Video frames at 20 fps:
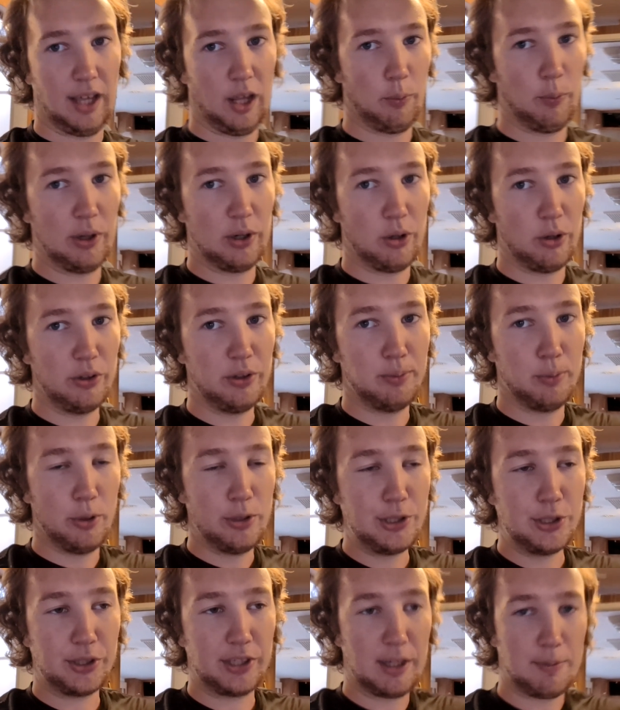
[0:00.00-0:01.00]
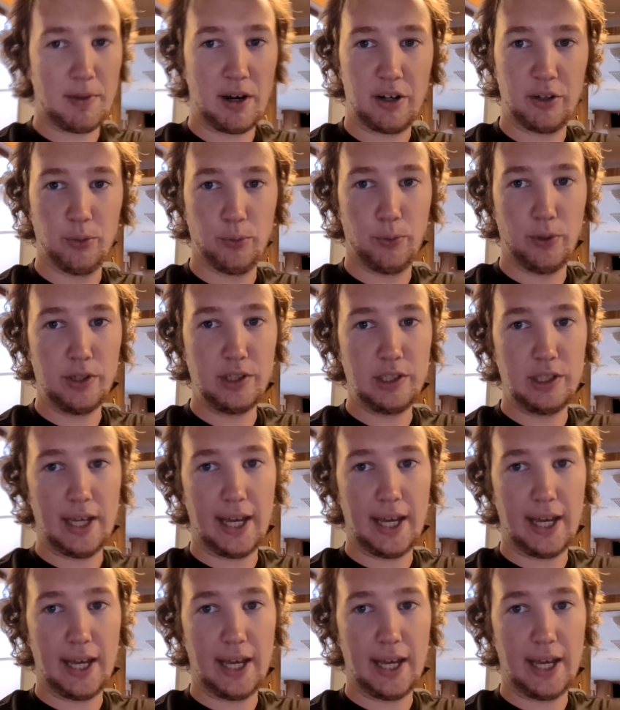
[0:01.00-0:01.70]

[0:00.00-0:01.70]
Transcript: And when all the moisture came out of the wood,